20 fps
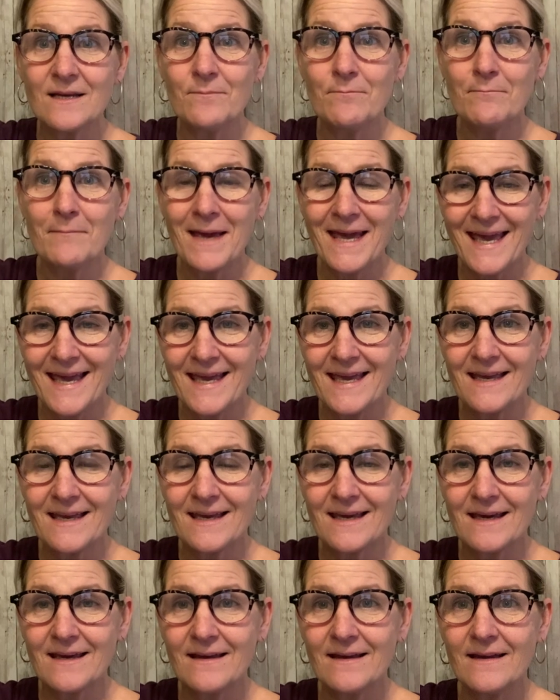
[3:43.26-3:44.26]

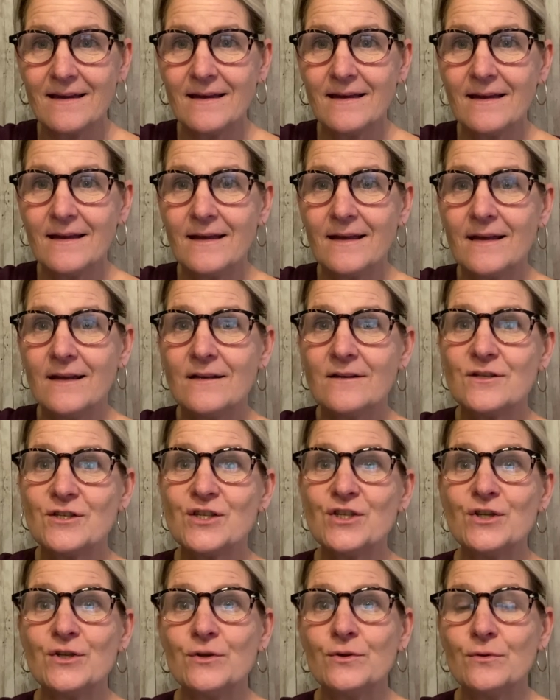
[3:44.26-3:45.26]
make
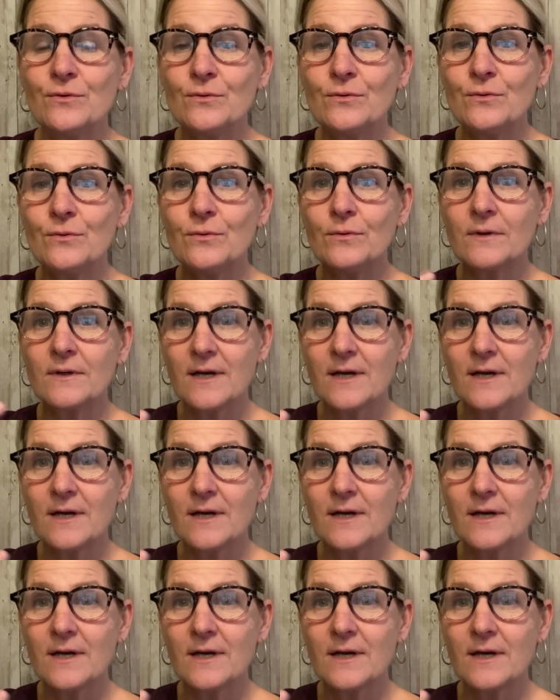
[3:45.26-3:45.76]
to